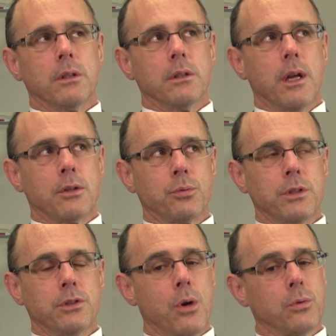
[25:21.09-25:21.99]
that's
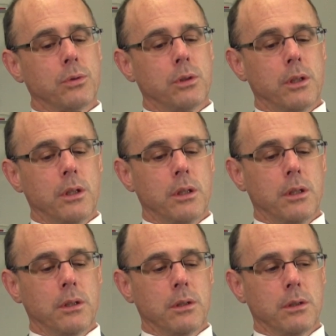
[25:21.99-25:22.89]
resulted
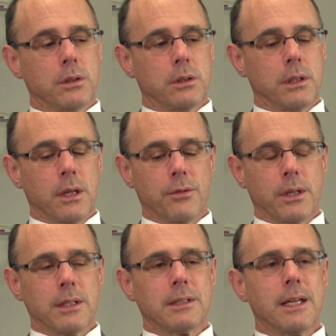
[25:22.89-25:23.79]
in
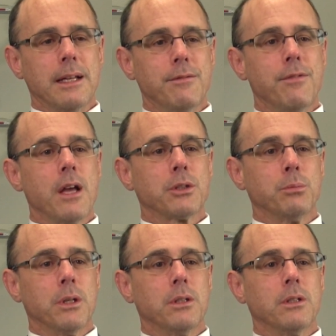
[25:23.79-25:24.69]
significant state
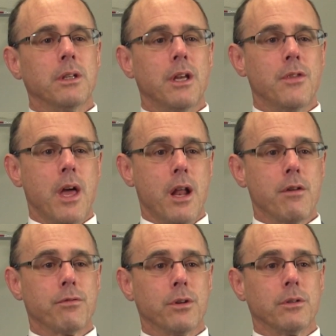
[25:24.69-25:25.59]
investment in that
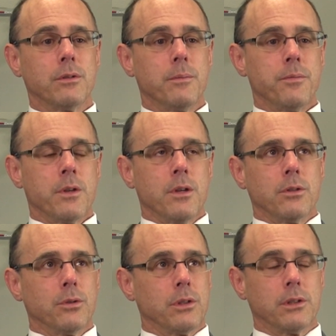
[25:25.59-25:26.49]
effort.
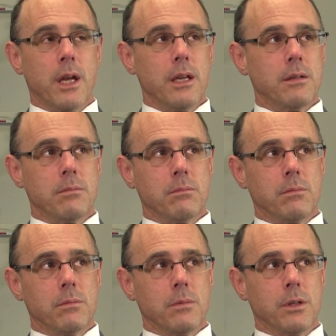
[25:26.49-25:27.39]
So the state,
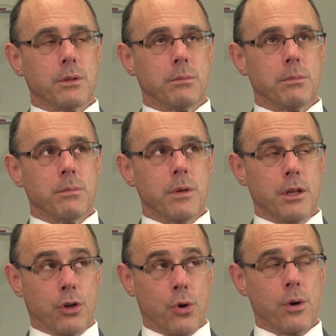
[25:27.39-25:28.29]
this
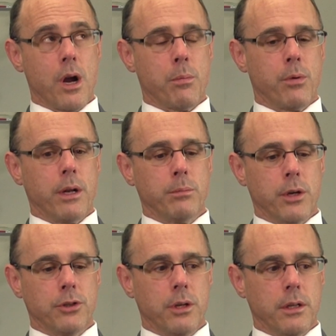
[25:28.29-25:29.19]
in the current operating
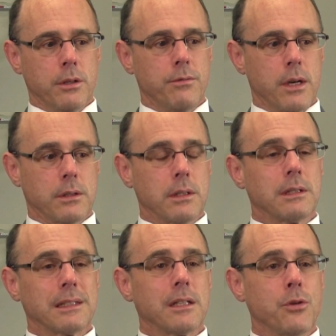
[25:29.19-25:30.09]
budget, has invested
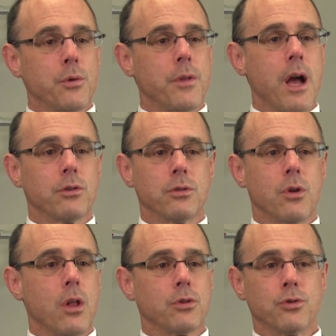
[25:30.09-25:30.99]
six hundred thousand
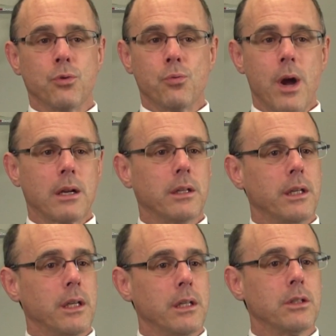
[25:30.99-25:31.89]
dollars
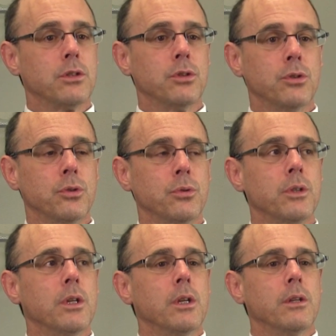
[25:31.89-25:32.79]
directly into
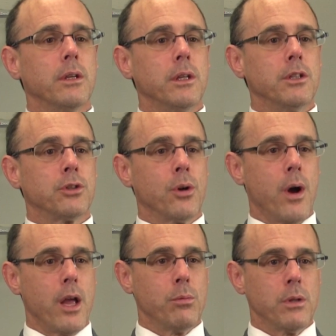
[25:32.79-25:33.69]
the Eastern
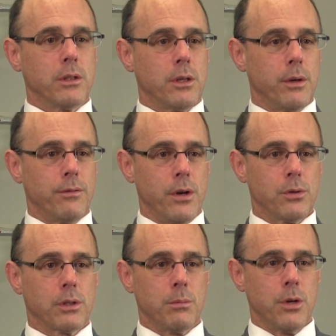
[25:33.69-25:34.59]
Ohio Military
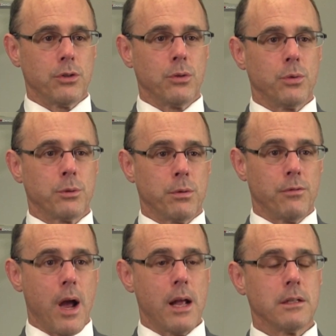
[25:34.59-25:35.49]
Affairs Commission, which
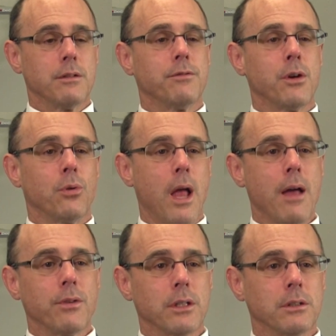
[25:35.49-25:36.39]
provides the federal
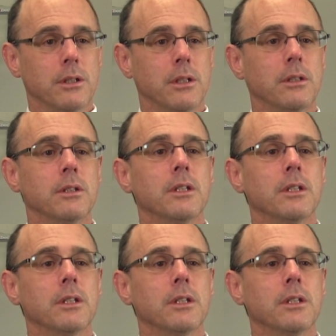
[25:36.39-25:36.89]
advocacy